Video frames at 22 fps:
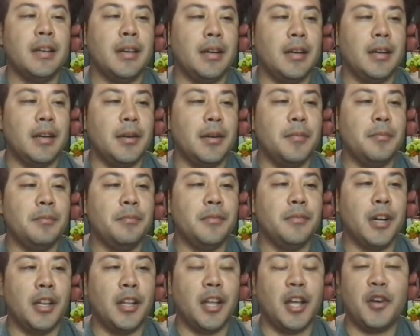
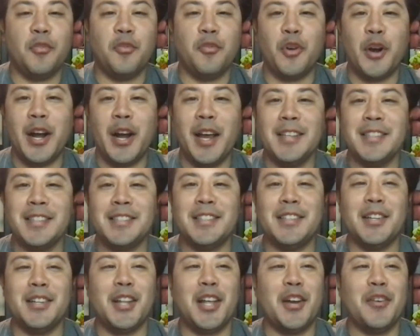a lot of
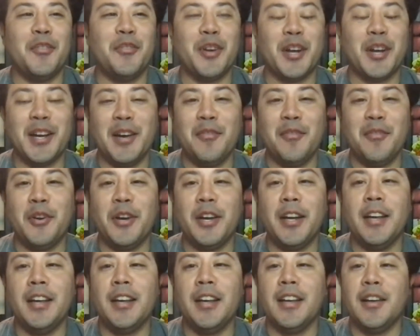rest, a lot of
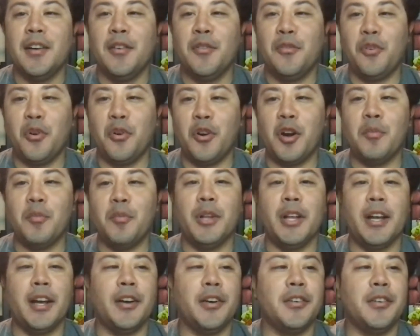recovery for our
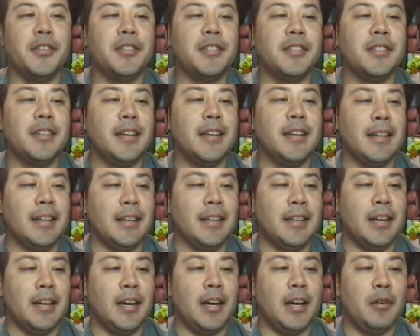players,
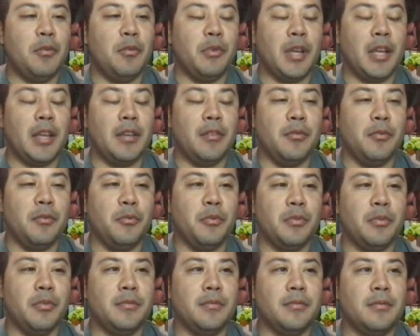
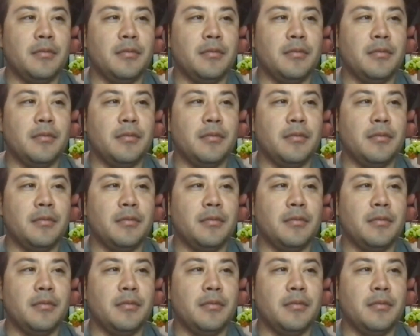and